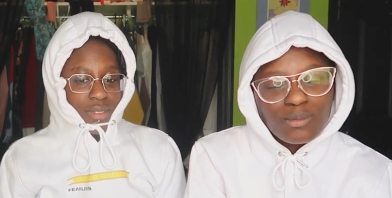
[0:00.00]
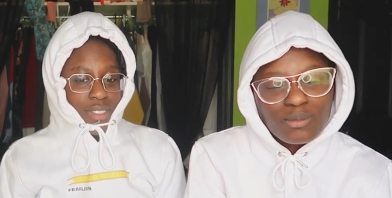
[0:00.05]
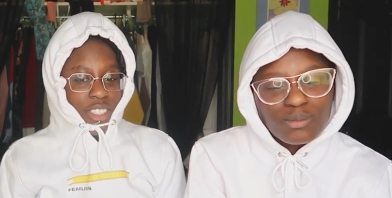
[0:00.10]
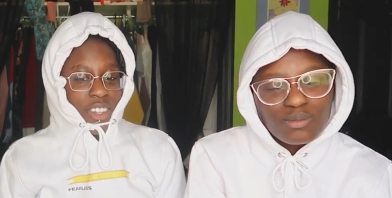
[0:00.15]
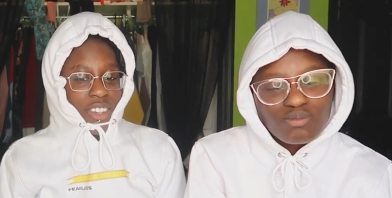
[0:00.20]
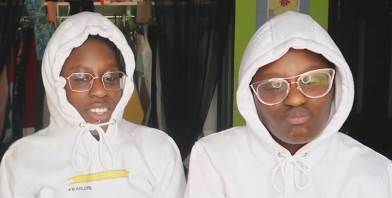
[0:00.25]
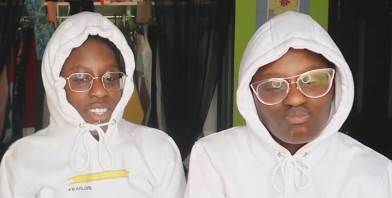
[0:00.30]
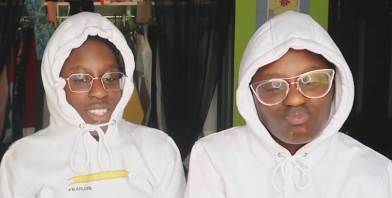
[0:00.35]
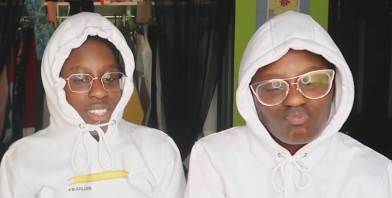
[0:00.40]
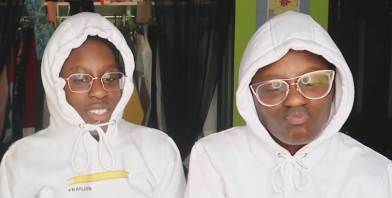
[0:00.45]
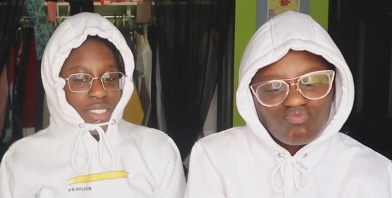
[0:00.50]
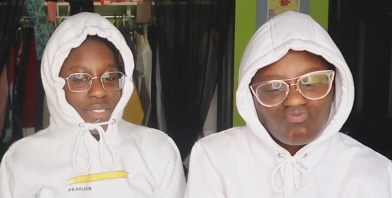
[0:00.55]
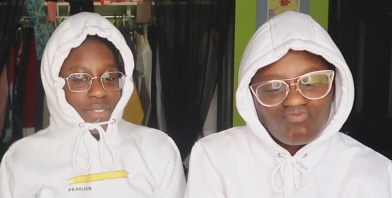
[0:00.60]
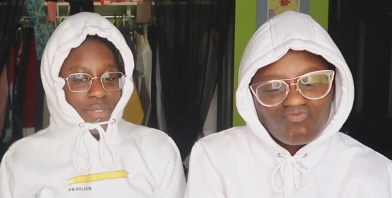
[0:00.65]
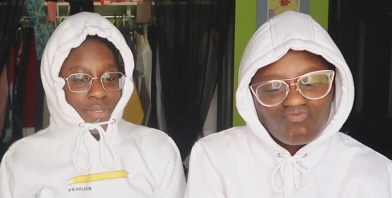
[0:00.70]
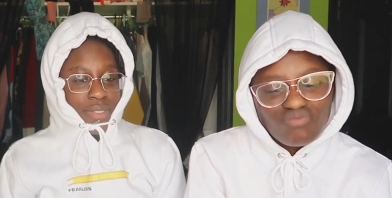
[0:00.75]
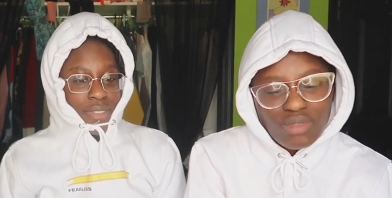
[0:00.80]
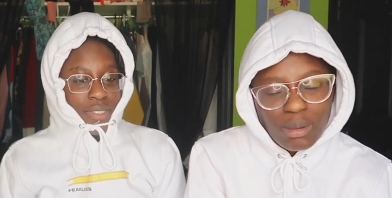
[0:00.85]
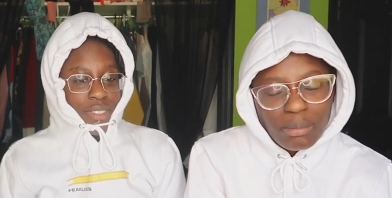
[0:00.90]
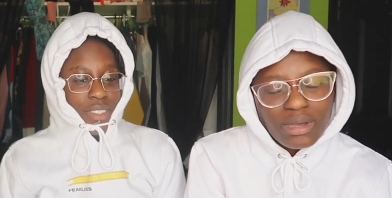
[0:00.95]
Speaker 1: Uh huh.
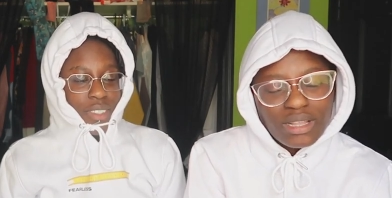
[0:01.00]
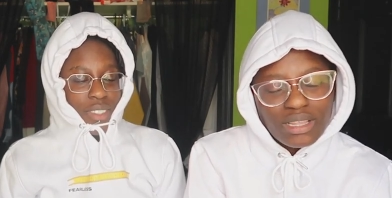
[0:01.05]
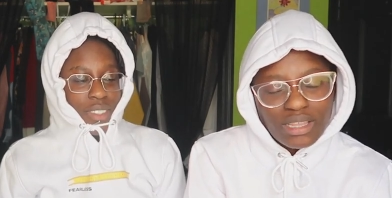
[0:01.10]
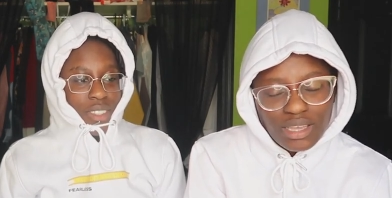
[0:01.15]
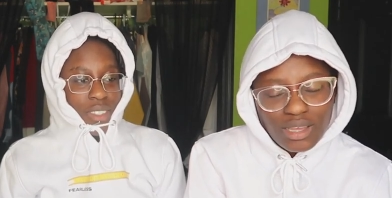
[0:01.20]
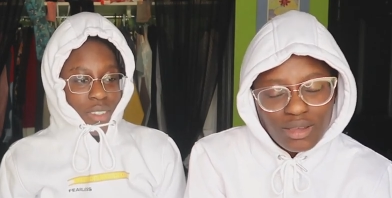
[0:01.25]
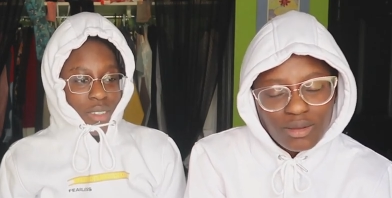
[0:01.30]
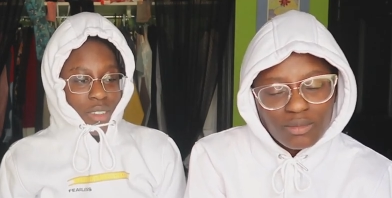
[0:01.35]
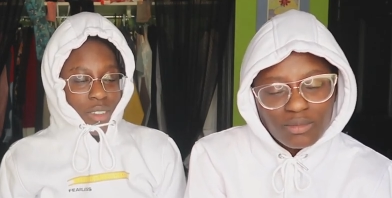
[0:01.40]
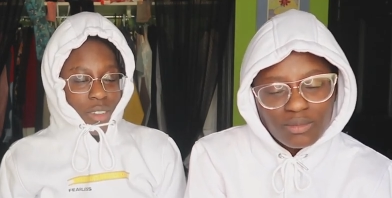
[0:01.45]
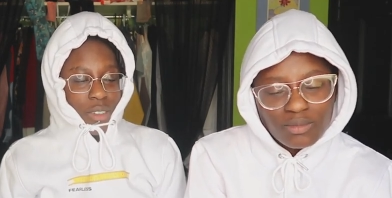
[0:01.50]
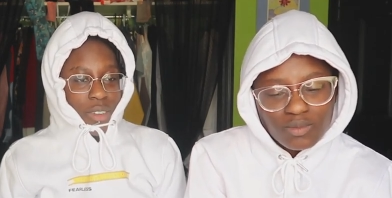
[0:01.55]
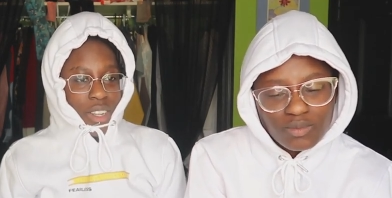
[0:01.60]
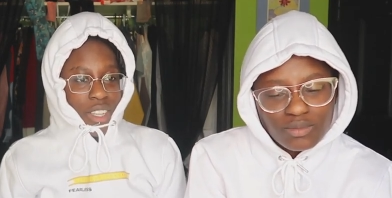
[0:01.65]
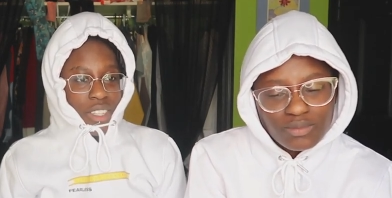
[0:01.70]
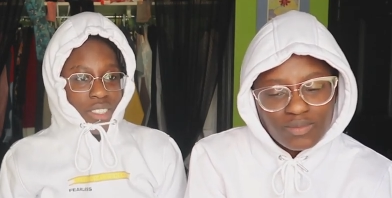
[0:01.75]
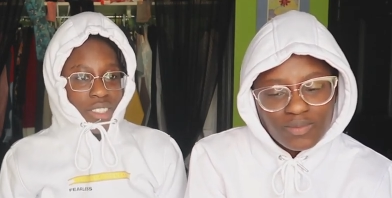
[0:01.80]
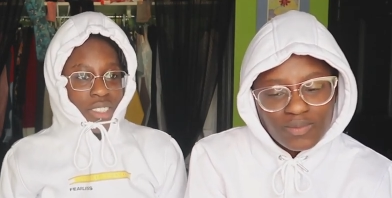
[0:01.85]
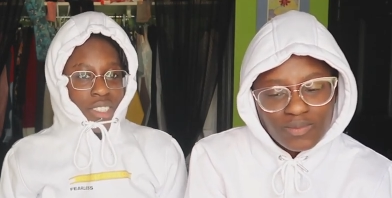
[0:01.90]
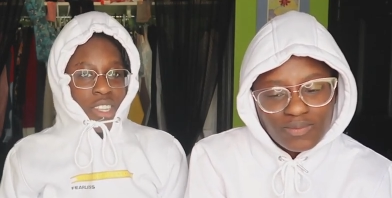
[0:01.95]
I'm gonna click out.
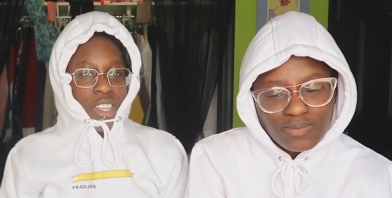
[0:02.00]
Correct.